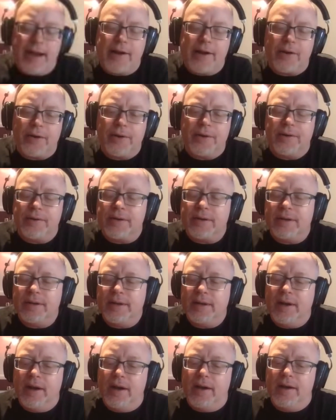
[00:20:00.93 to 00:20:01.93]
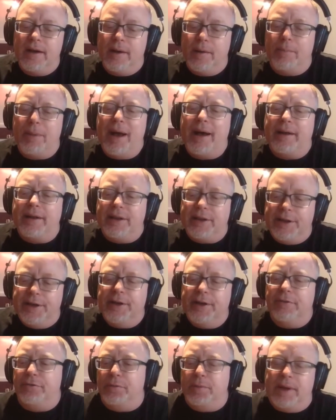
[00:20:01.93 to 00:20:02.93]
heard about a year
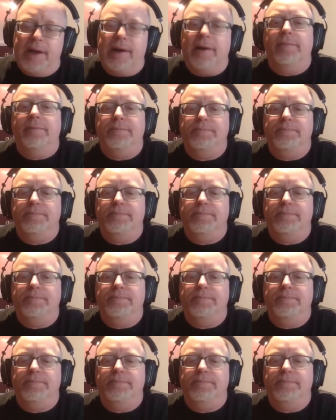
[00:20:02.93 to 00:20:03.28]
from now.